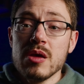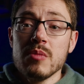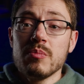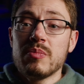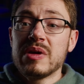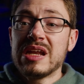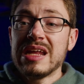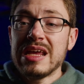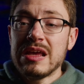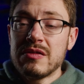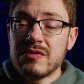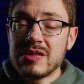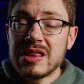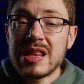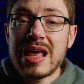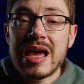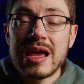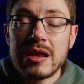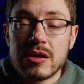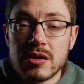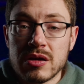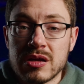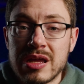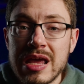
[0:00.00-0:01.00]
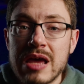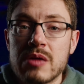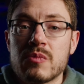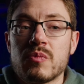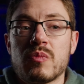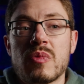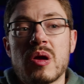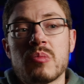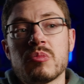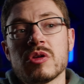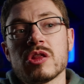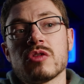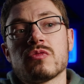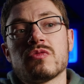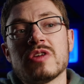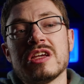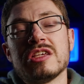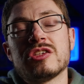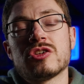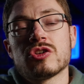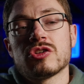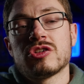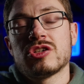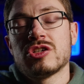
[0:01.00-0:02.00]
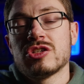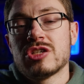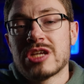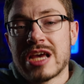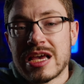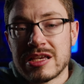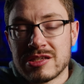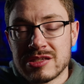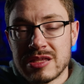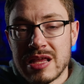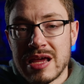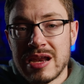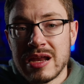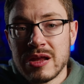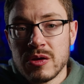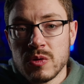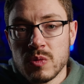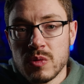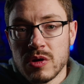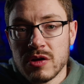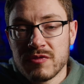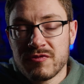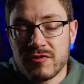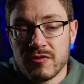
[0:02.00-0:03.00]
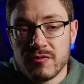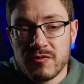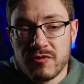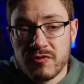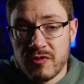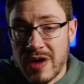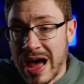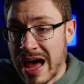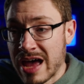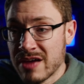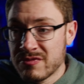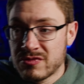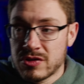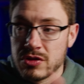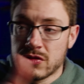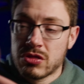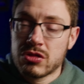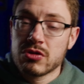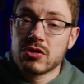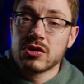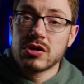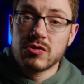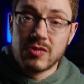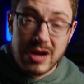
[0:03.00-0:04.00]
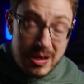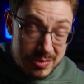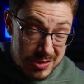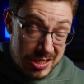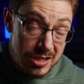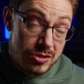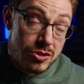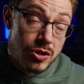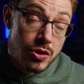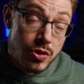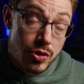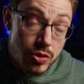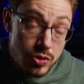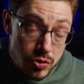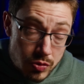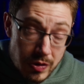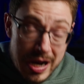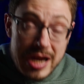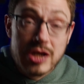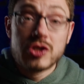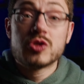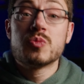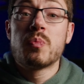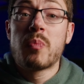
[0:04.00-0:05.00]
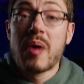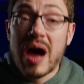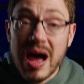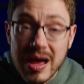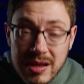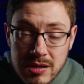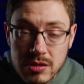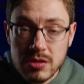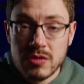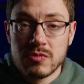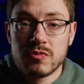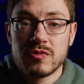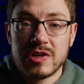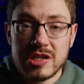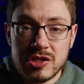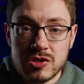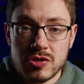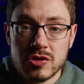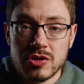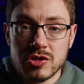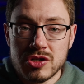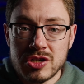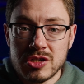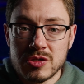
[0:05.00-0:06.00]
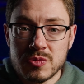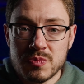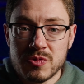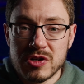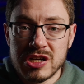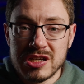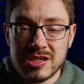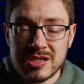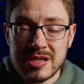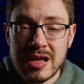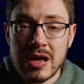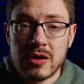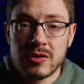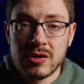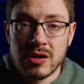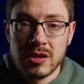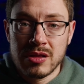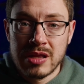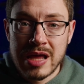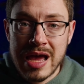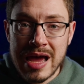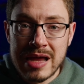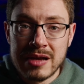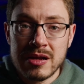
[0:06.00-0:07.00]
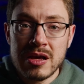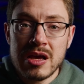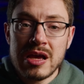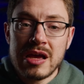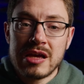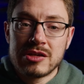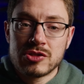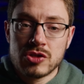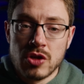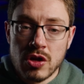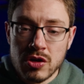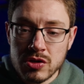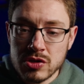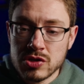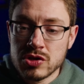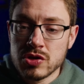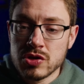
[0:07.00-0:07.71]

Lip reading: But even then, again, remember the research suggests that anywhere from 5 to 30 reps is a huge range, but the research is pretty sound on that. As long as